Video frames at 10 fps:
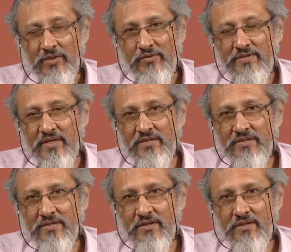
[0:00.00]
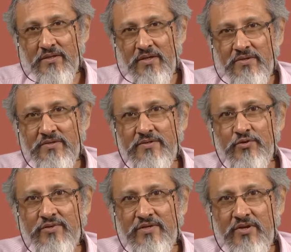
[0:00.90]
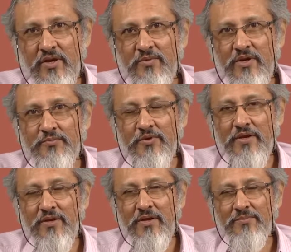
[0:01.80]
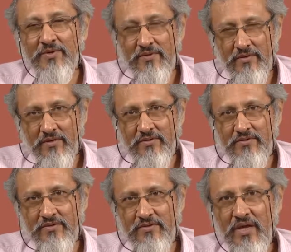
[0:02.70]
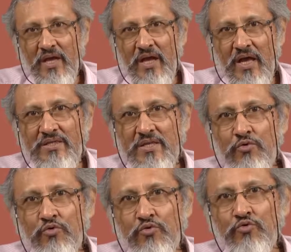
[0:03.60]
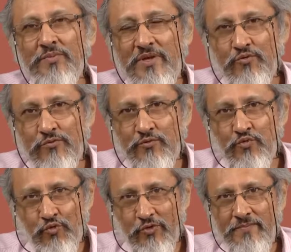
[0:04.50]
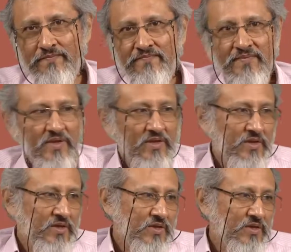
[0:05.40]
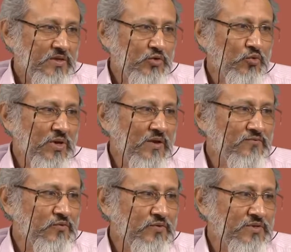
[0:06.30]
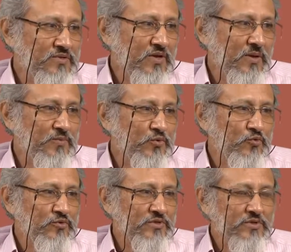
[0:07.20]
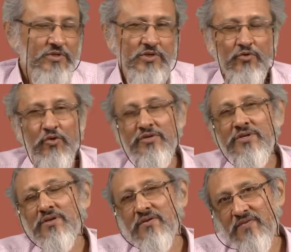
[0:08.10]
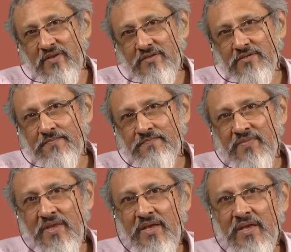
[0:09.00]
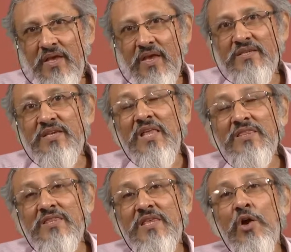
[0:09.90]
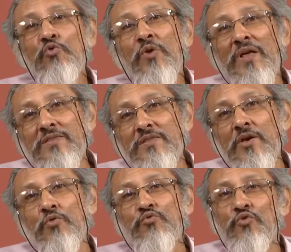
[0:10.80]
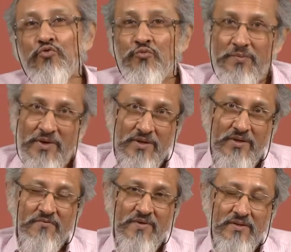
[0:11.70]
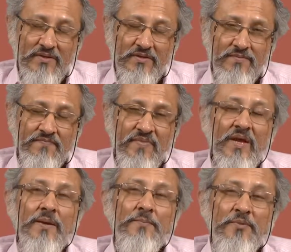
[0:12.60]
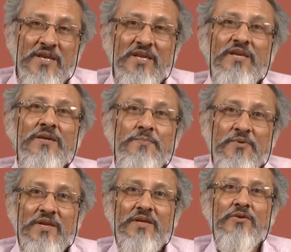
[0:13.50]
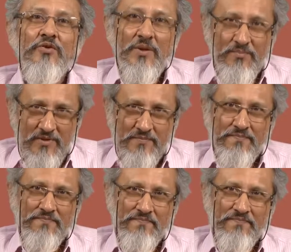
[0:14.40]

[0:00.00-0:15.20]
Now, since the cultures you're describing are pre-Columbian cultures, antau Columbae culturoi, you have to describe those geological events as antau Columbae events, pre-Columbian.